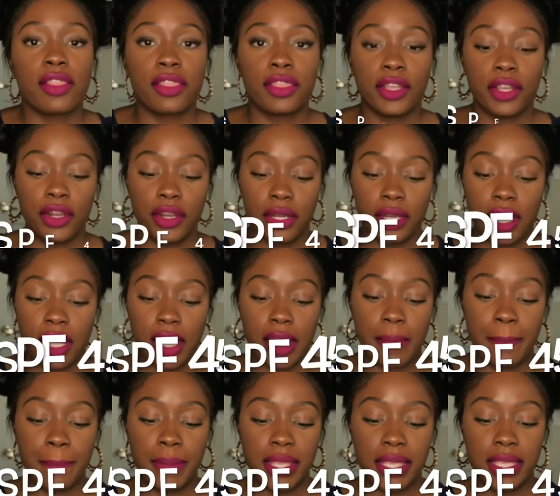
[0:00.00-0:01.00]
Third
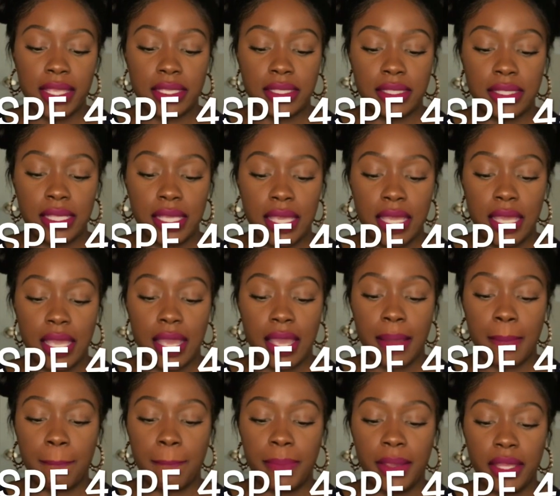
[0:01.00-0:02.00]
up is the
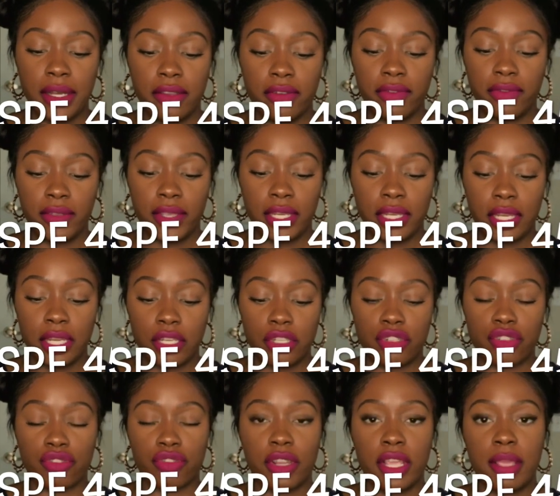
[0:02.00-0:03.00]
Benefit
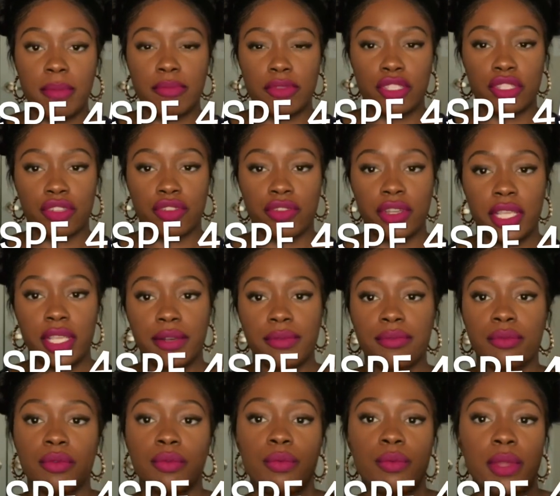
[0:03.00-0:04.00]
Dream Screen,
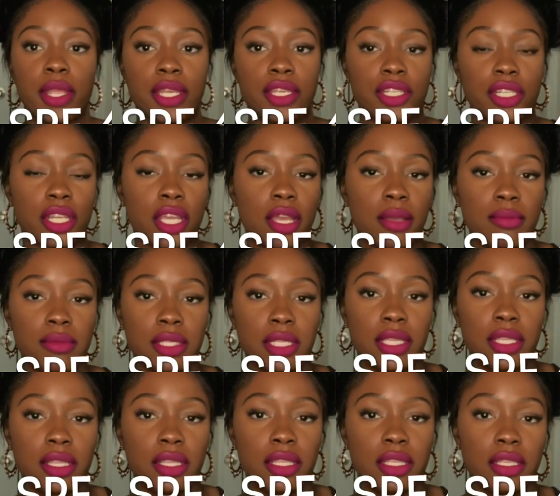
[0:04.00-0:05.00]
which comes
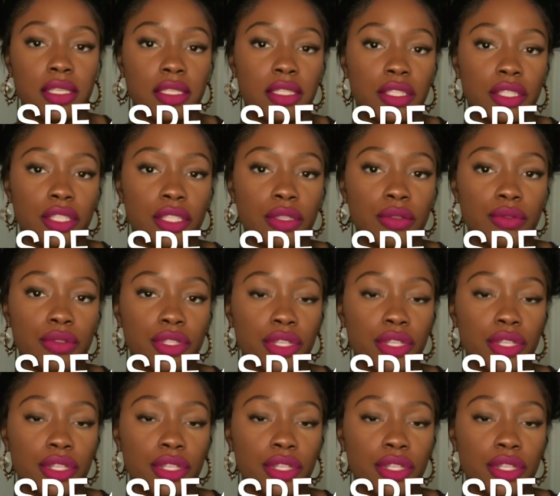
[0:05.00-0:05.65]
in this cute